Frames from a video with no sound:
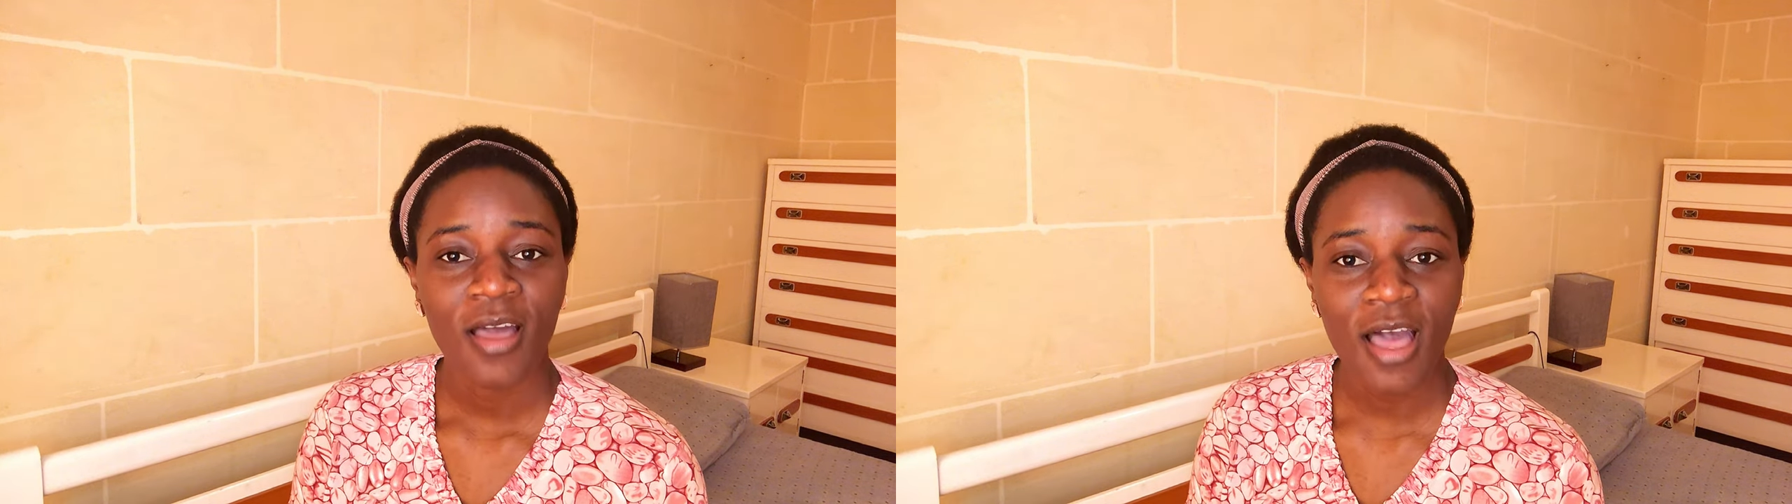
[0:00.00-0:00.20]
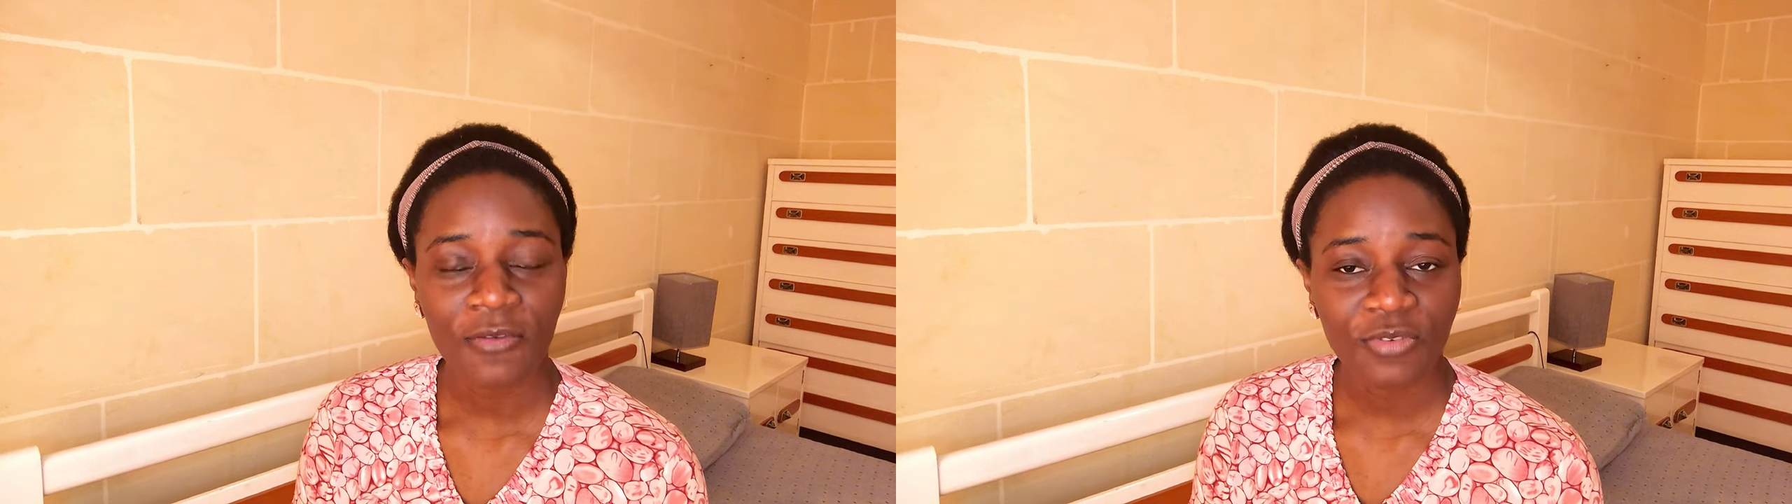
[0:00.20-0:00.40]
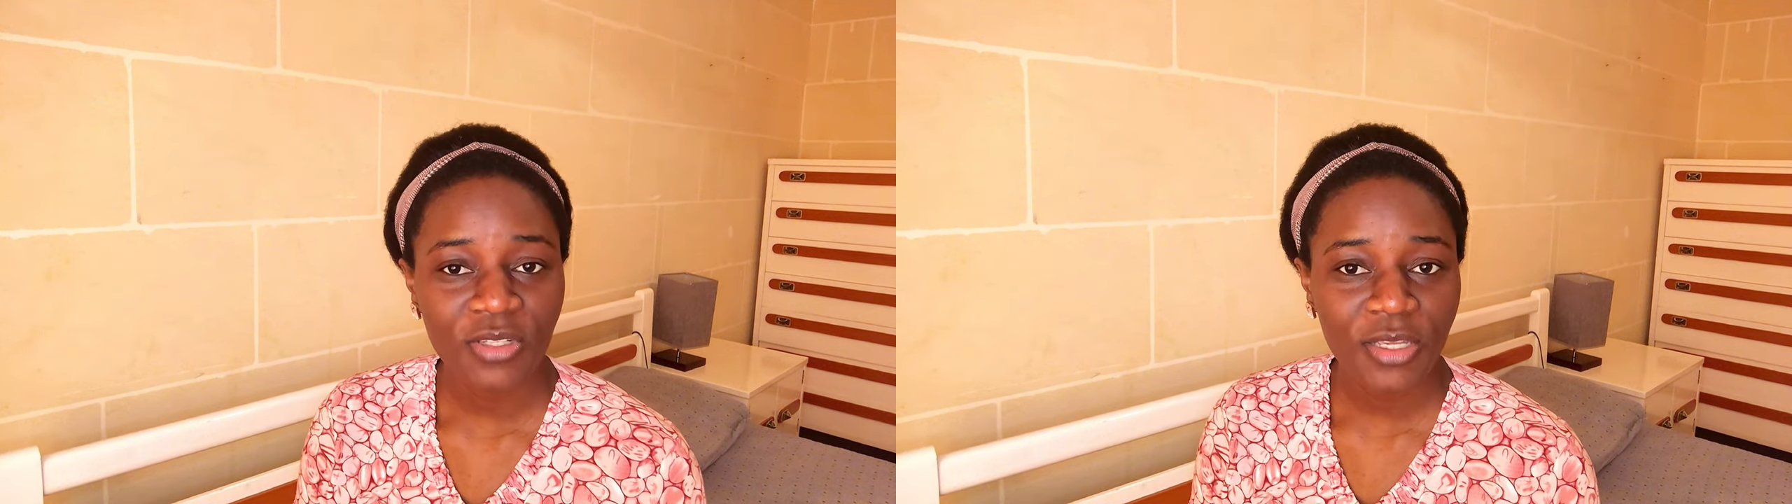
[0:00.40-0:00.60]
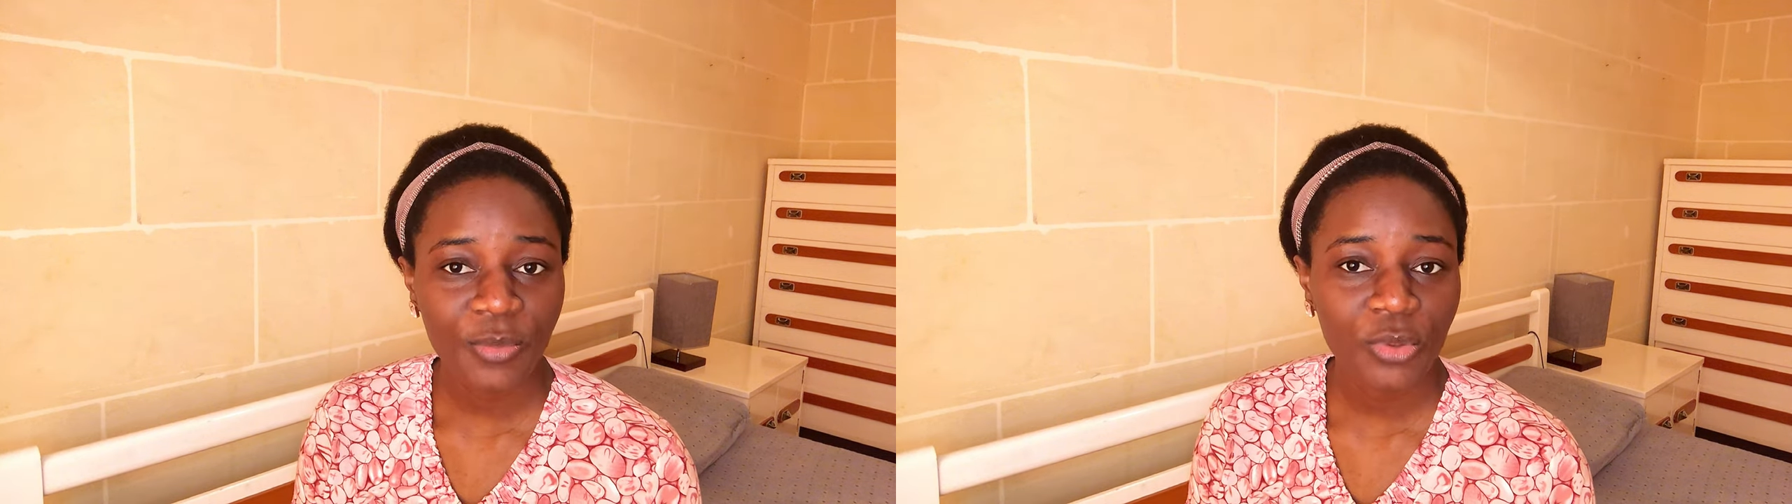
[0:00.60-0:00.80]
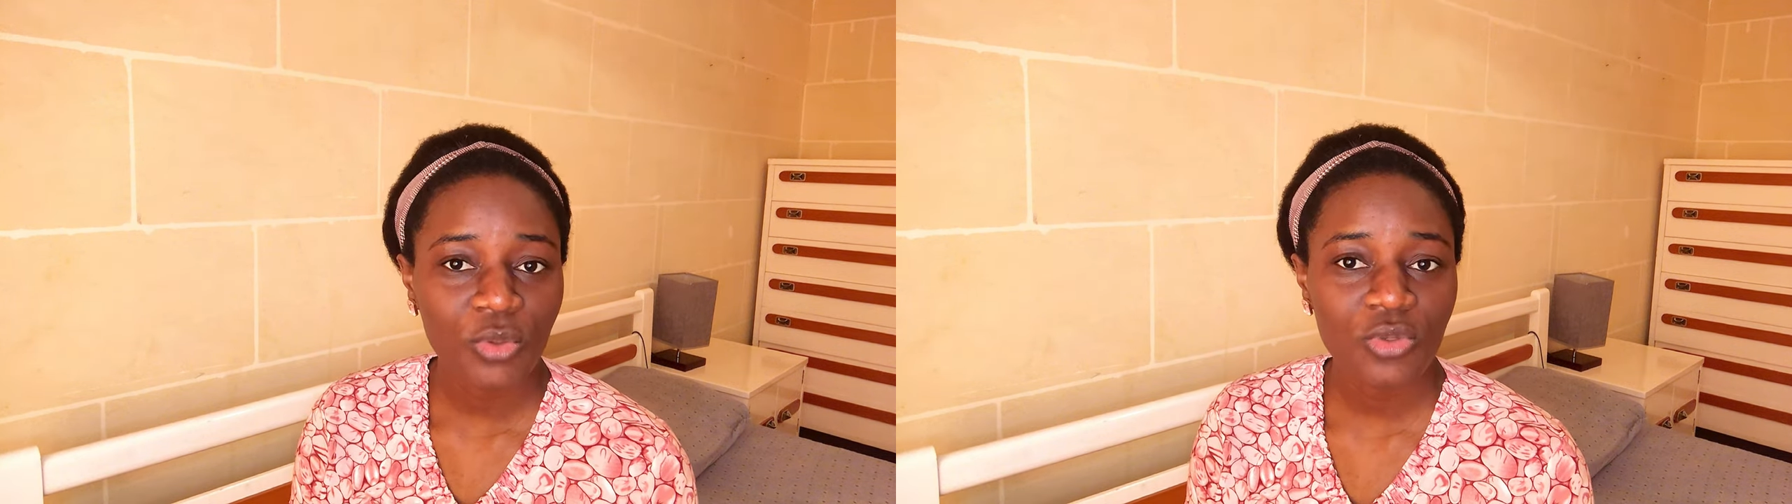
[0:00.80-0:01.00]

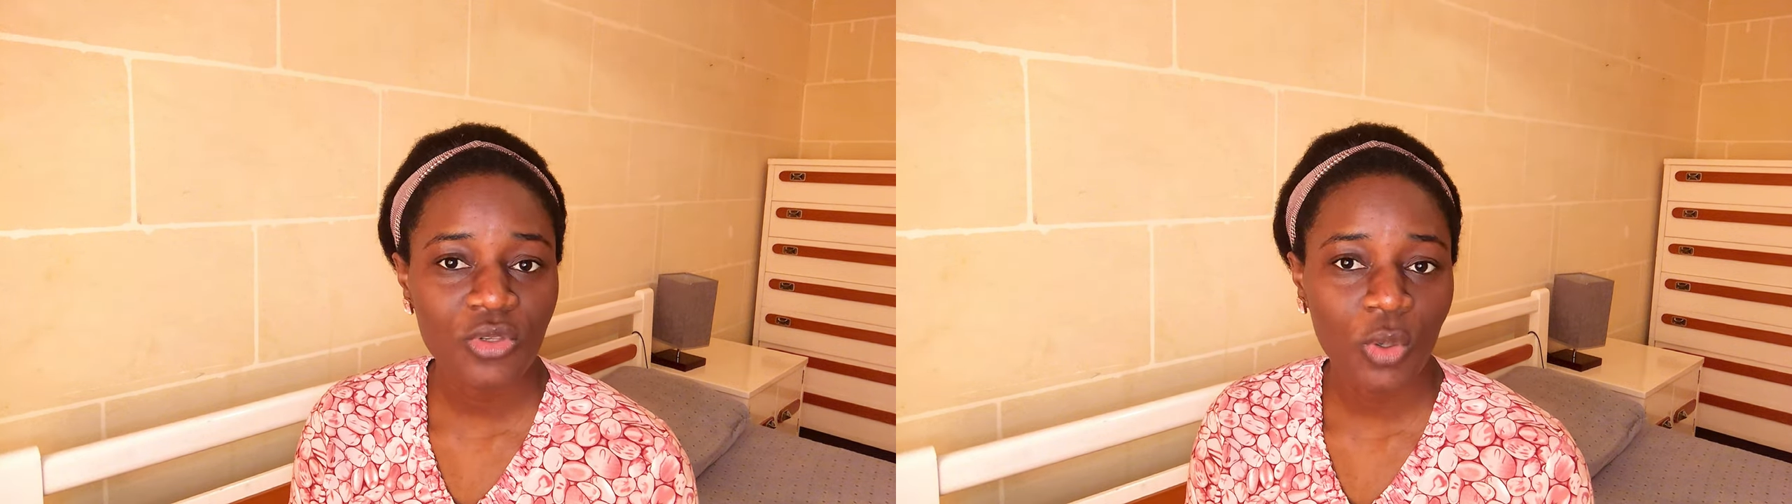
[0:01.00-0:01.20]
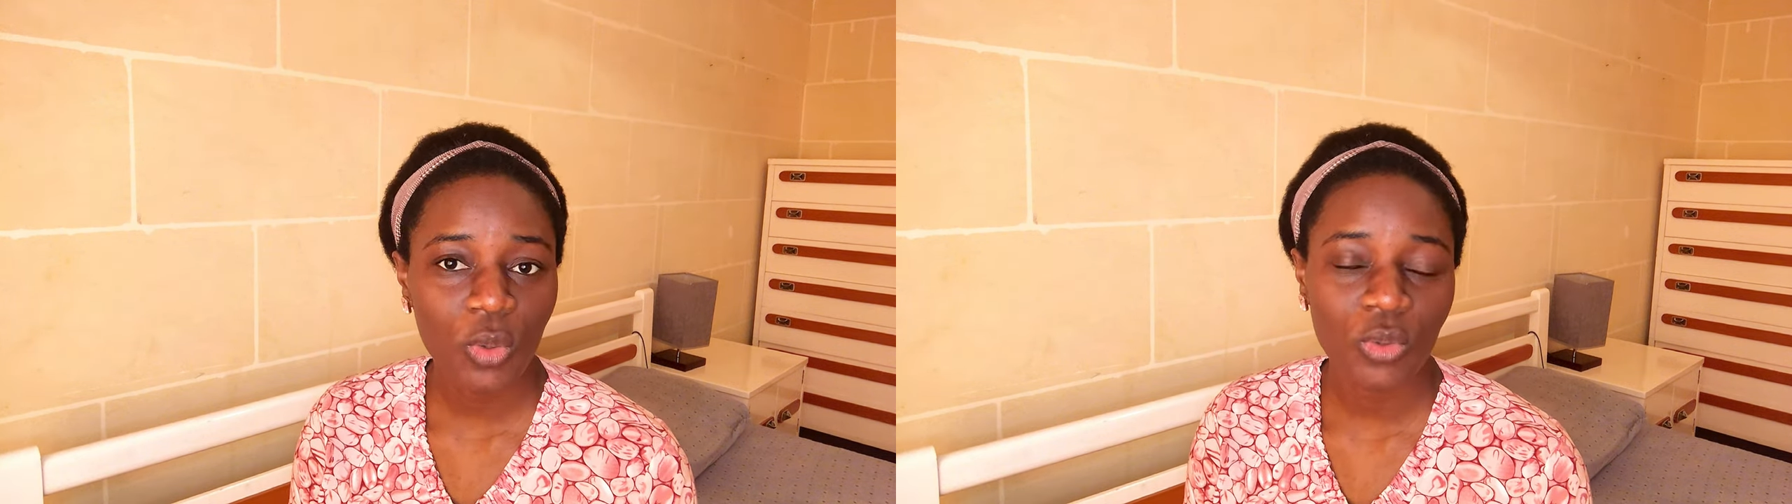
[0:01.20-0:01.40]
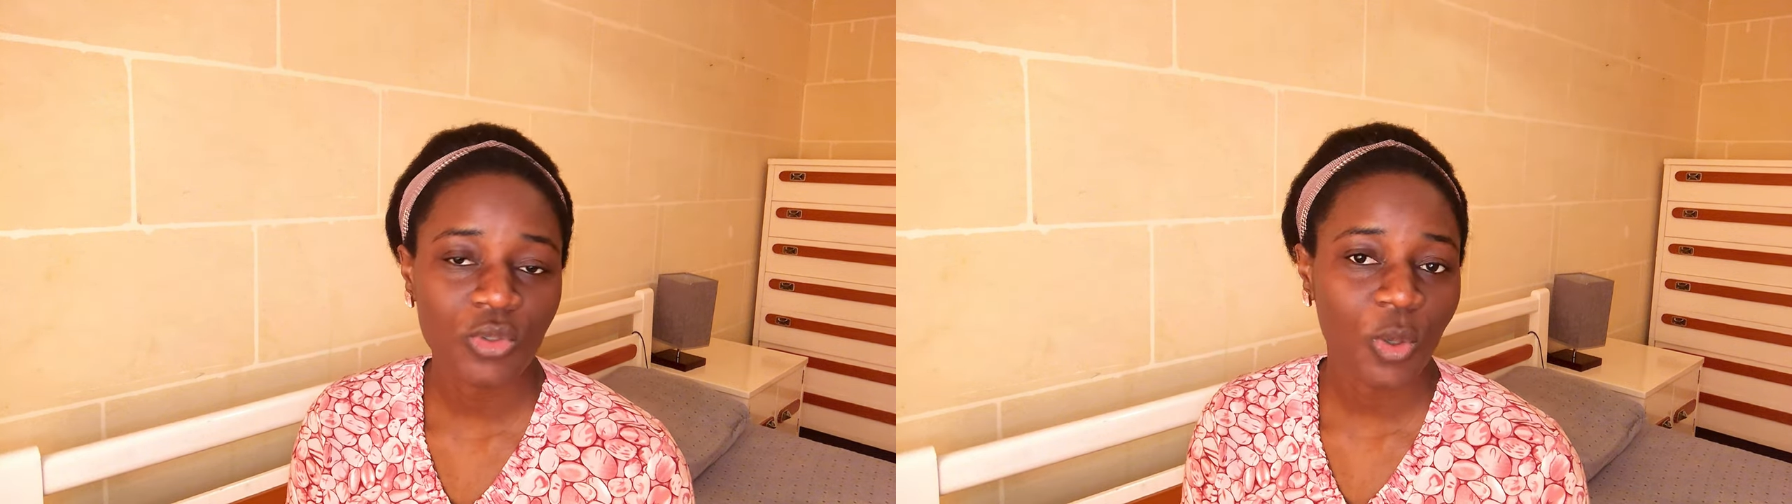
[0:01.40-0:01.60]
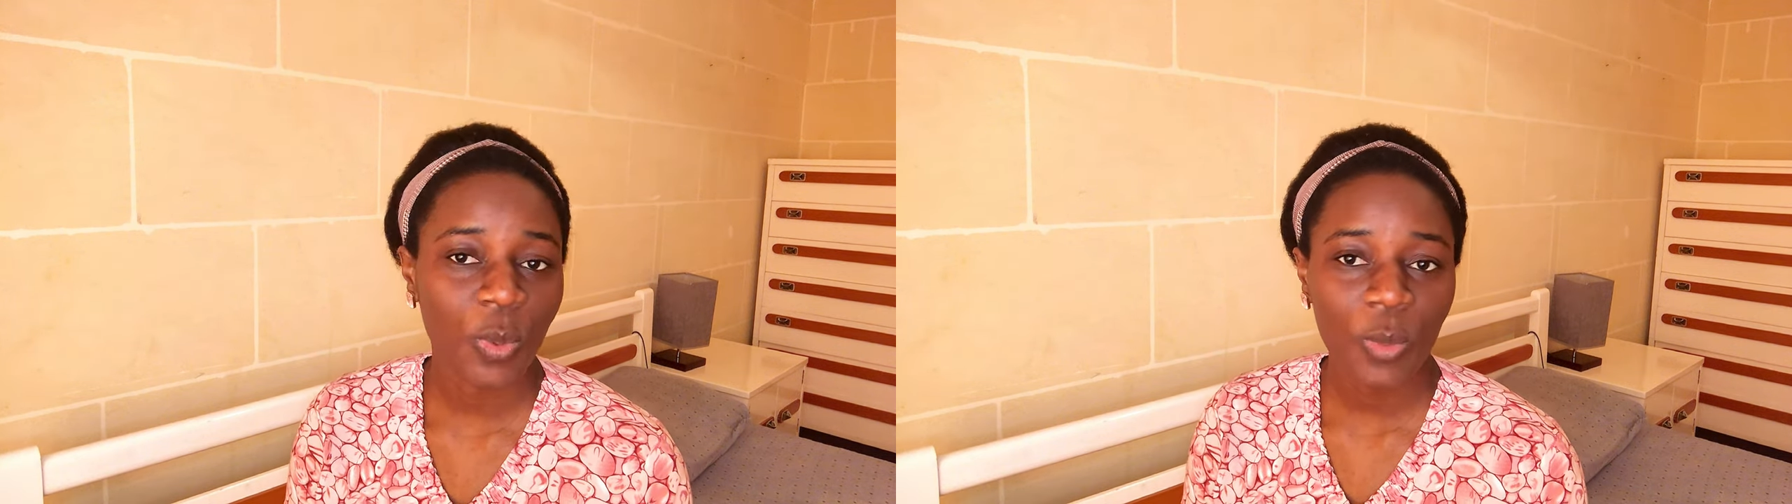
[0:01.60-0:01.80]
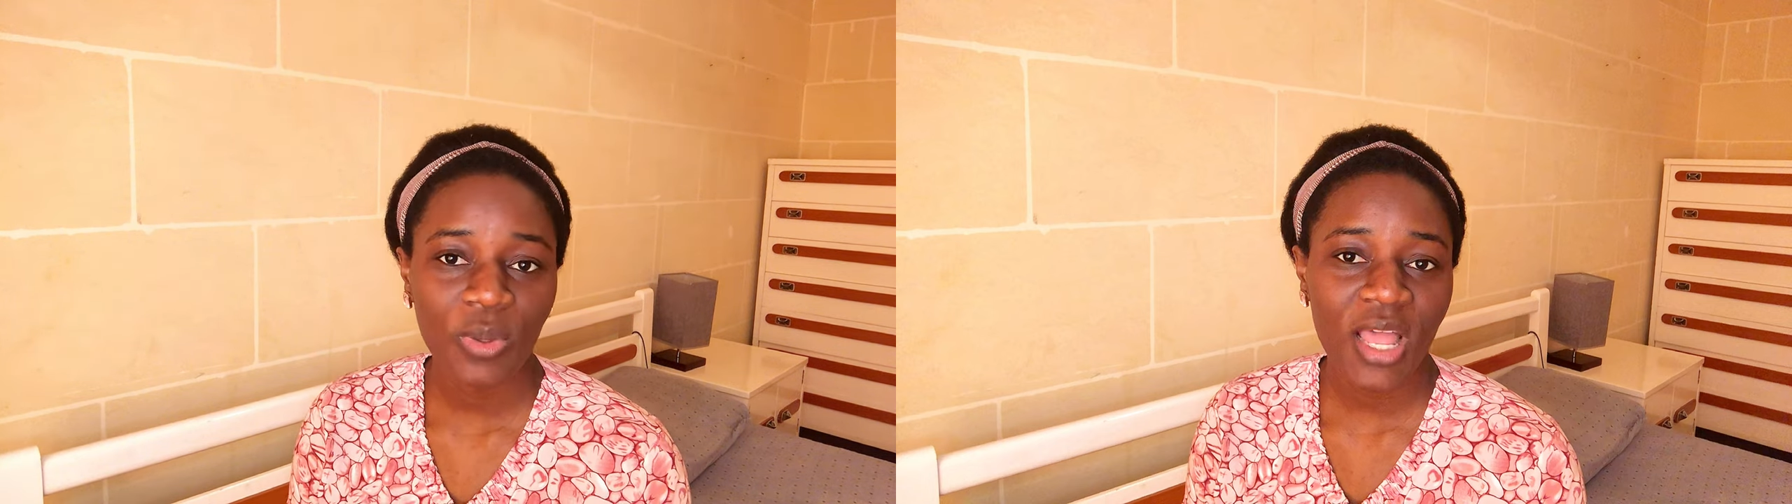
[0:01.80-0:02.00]
affordable schools or
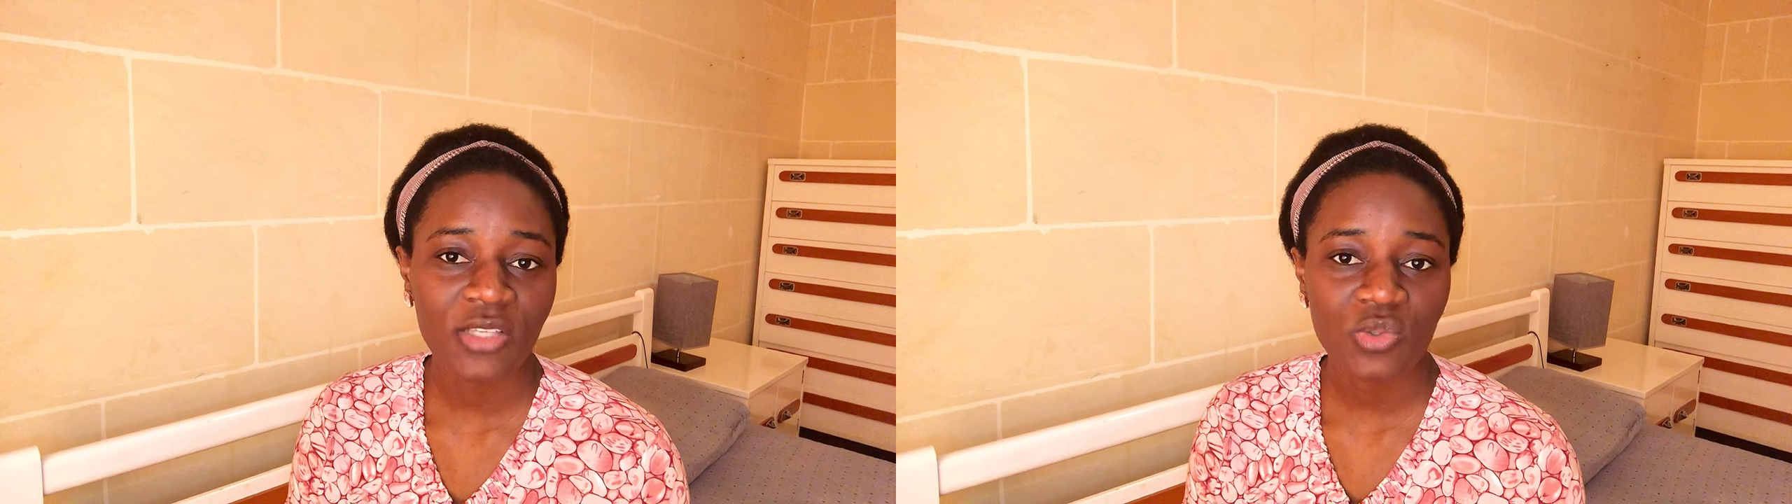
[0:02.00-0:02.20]
popular